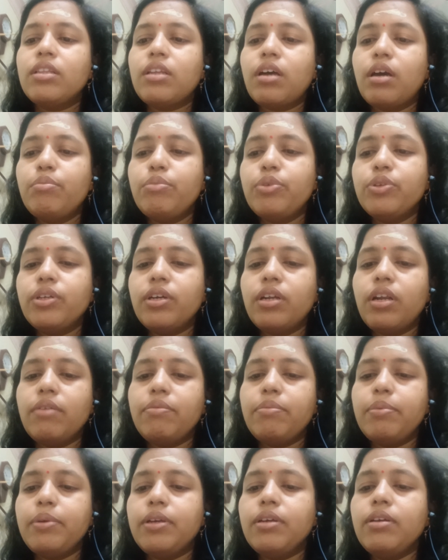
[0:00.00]

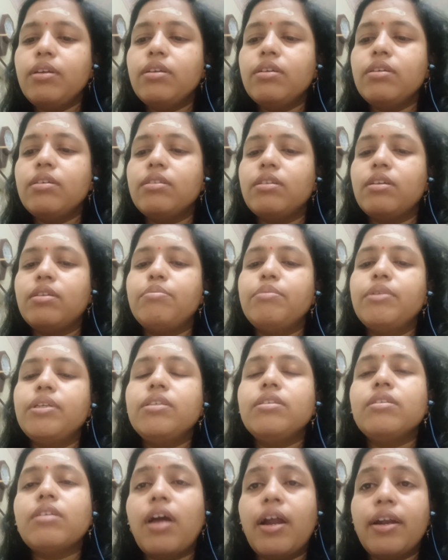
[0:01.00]
Thermotherapy, that
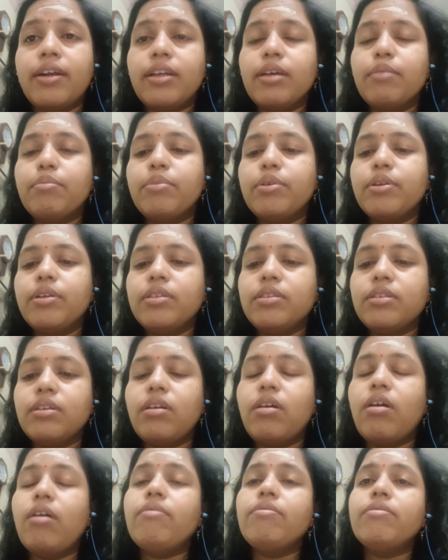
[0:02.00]
means a temperature
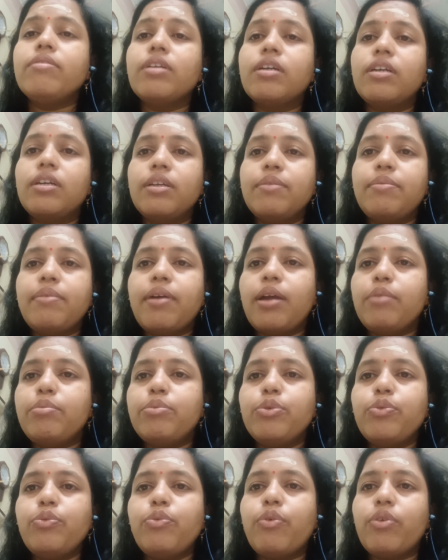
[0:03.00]
of 35
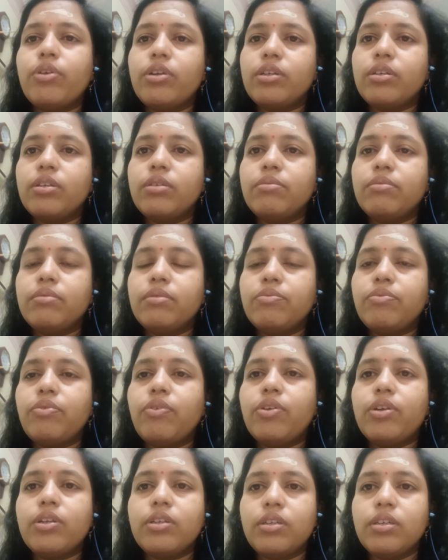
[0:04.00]
to
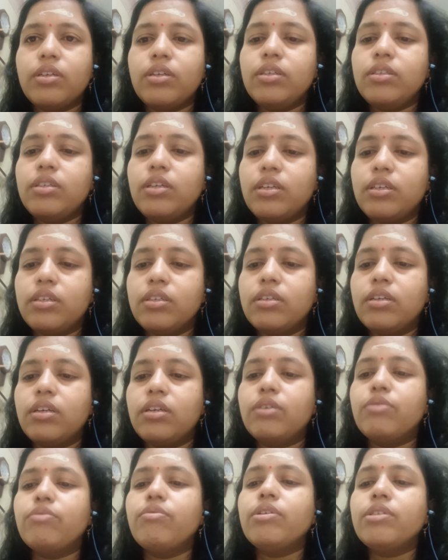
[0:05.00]
40 degrees
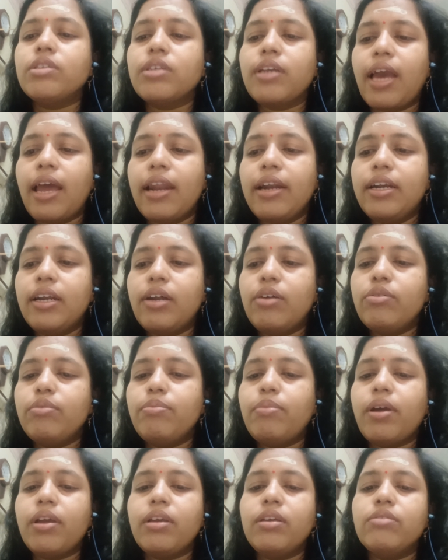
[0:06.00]
centigrade, was carried out
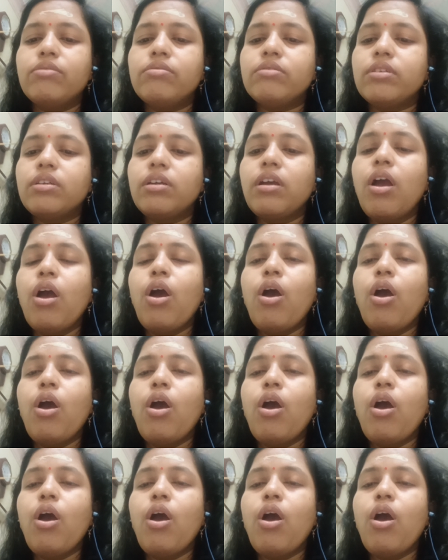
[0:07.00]
by using